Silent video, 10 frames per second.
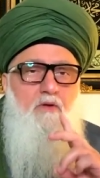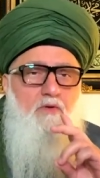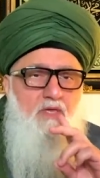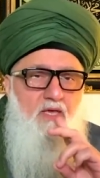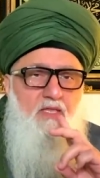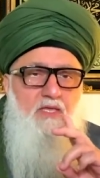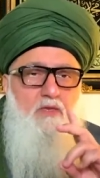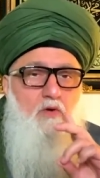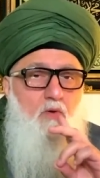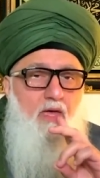no
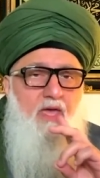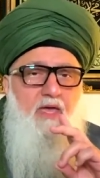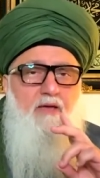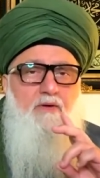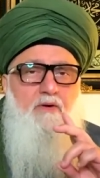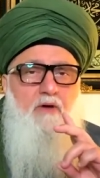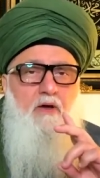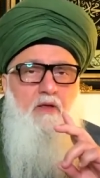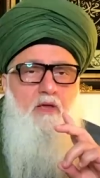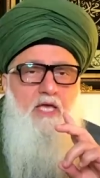yelling, no anger.
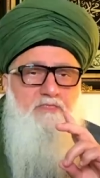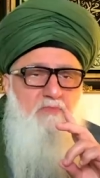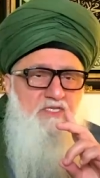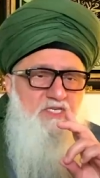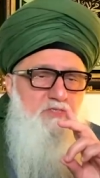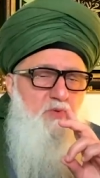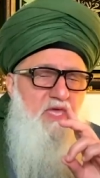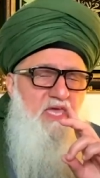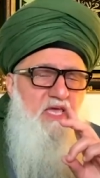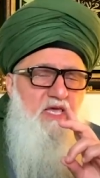As much as
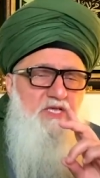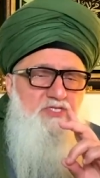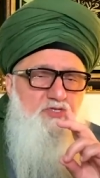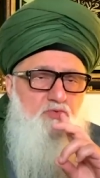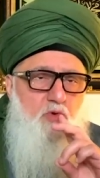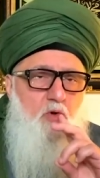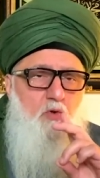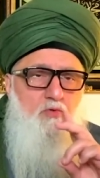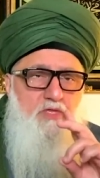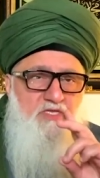we can
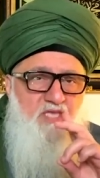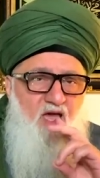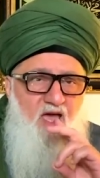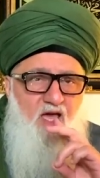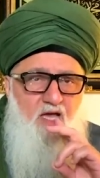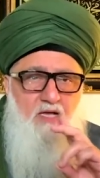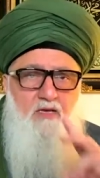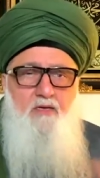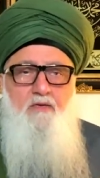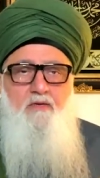control the
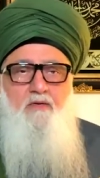tongue,